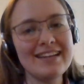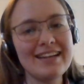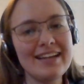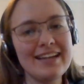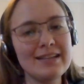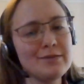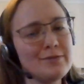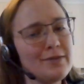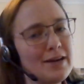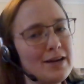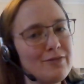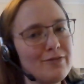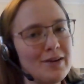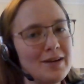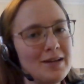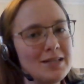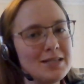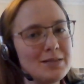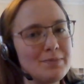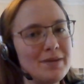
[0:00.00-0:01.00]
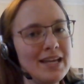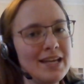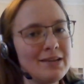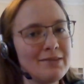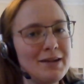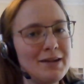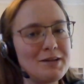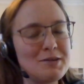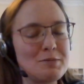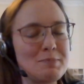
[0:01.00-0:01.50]
it's very funny to me
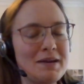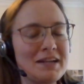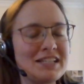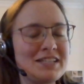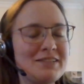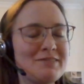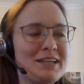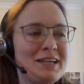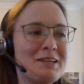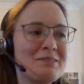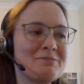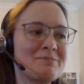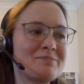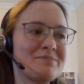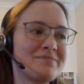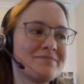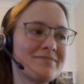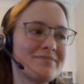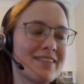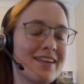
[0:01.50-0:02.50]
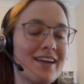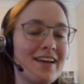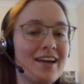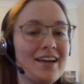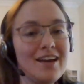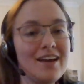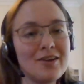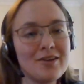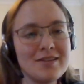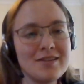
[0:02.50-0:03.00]
retrospectively
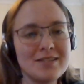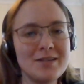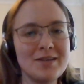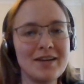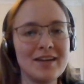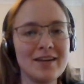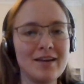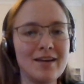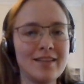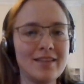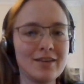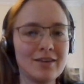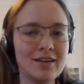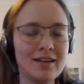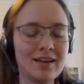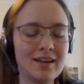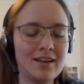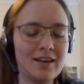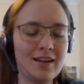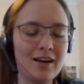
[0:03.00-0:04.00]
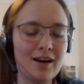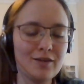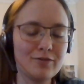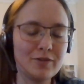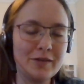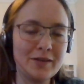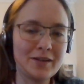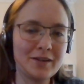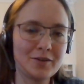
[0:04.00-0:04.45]
because you can either laugh or you can